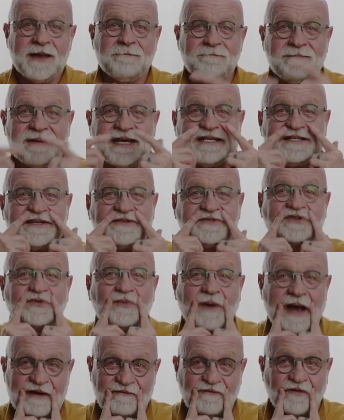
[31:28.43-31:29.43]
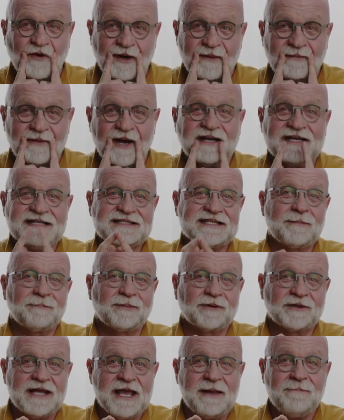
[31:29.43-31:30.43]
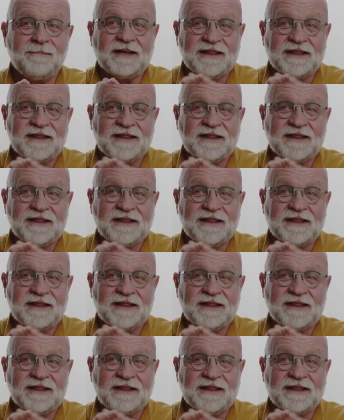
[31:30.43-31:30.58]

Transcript: beads of sweat formed on his upper lip,